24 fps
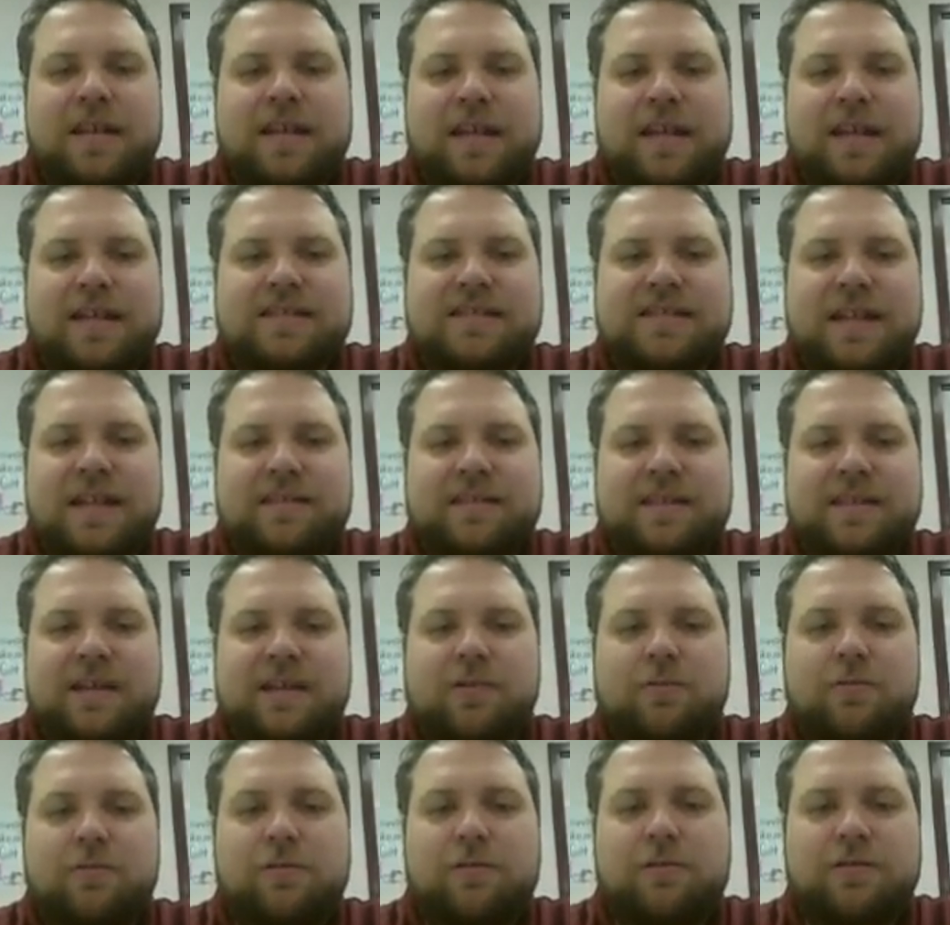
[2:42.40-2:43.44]
is that
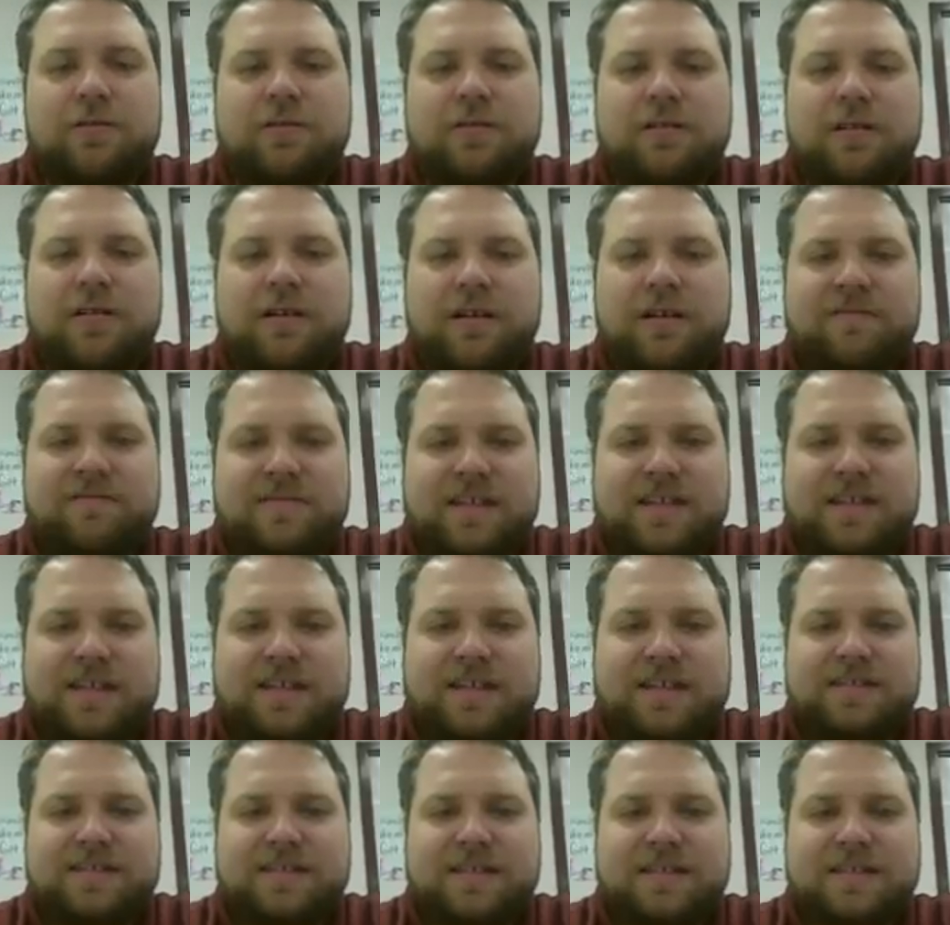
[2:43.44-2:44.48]
the order of
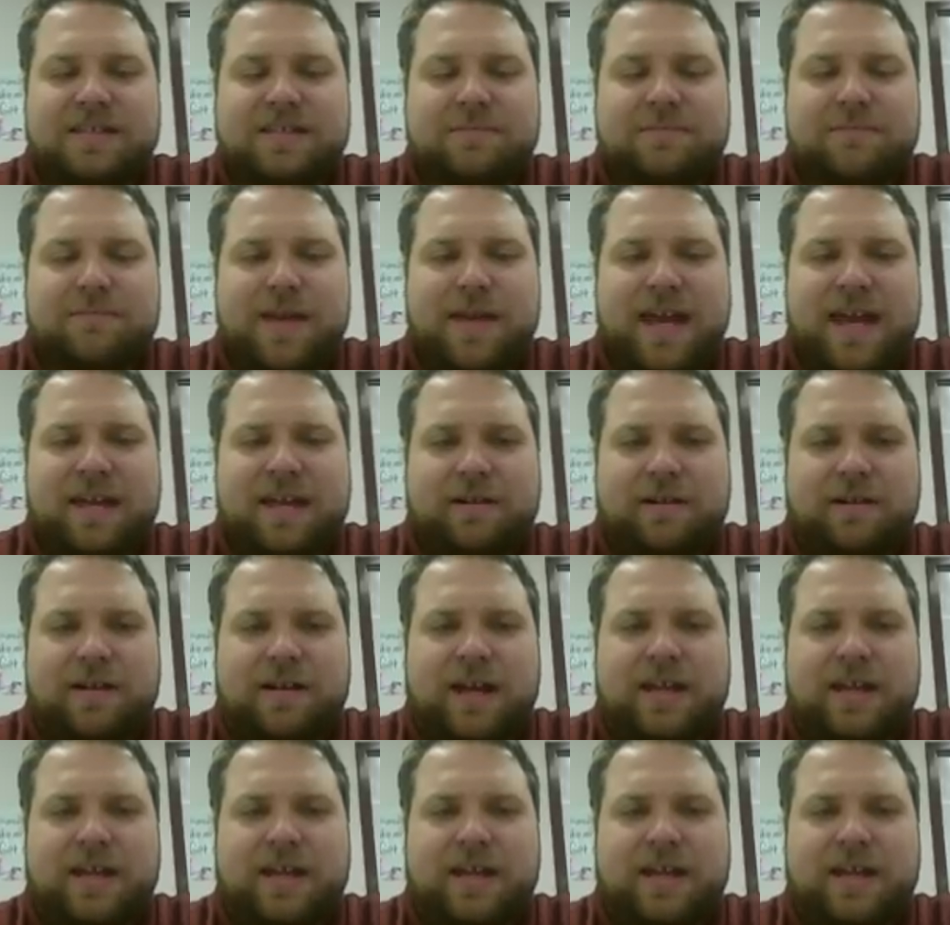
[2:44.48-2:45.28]
these doesn't matter.